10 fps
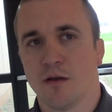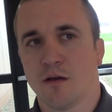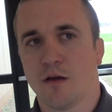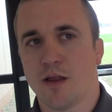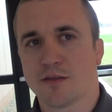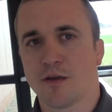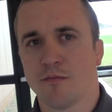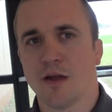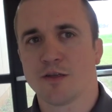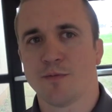Uh, that's
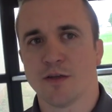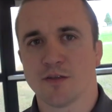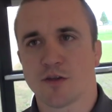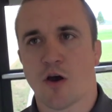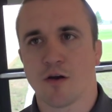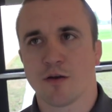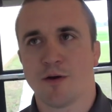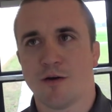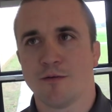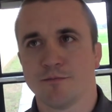something that's been talked
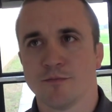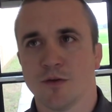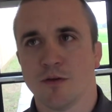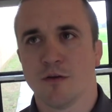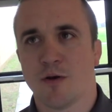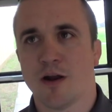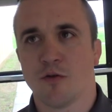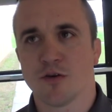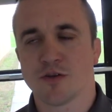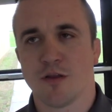about, but I
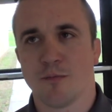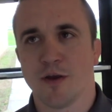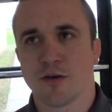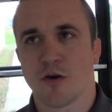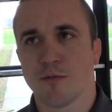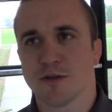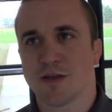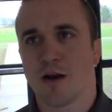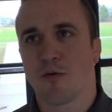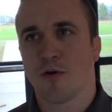know there's other big
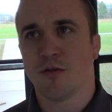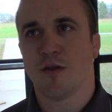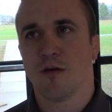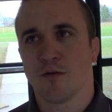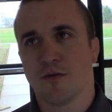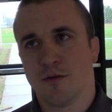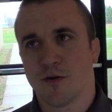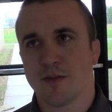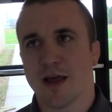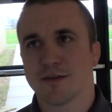tournaments that are run the,
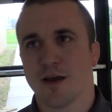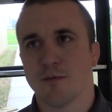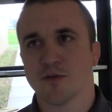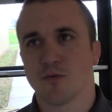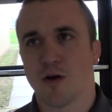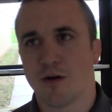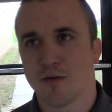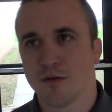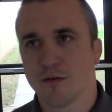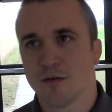during that time as
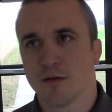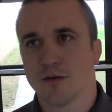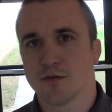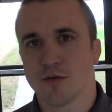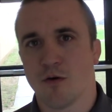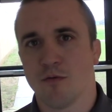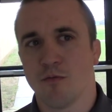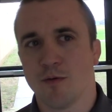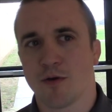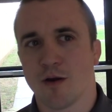well.
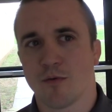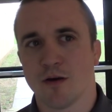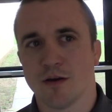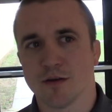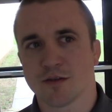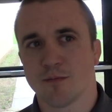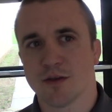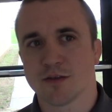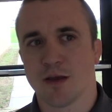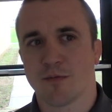So we probably run into some of
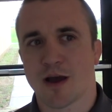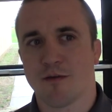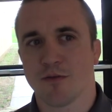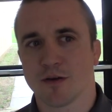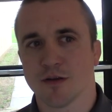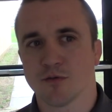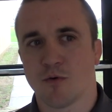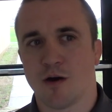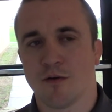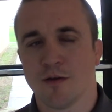the same conflict as
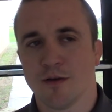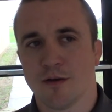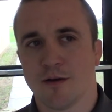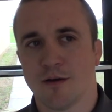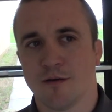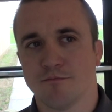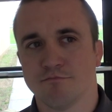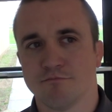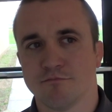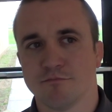well.
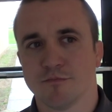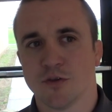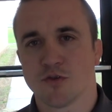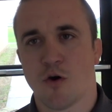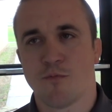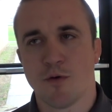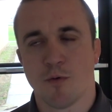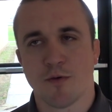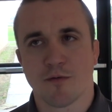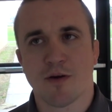Um, so hopefully
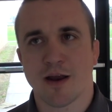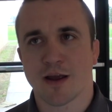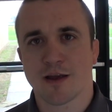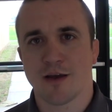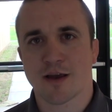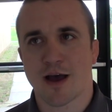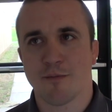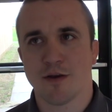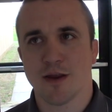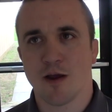we'll find a, a
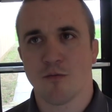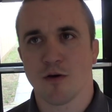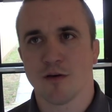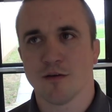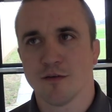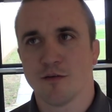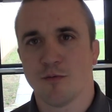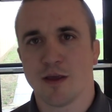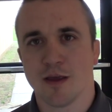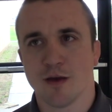common day where
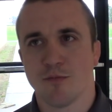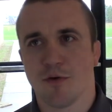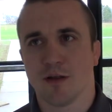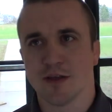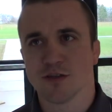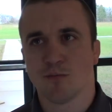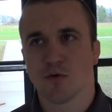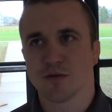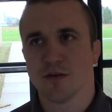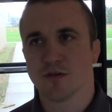we can get at least
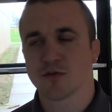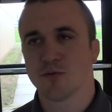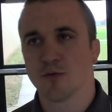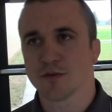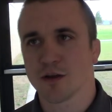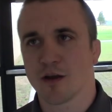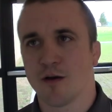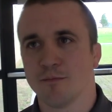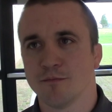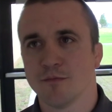most of the schools to come.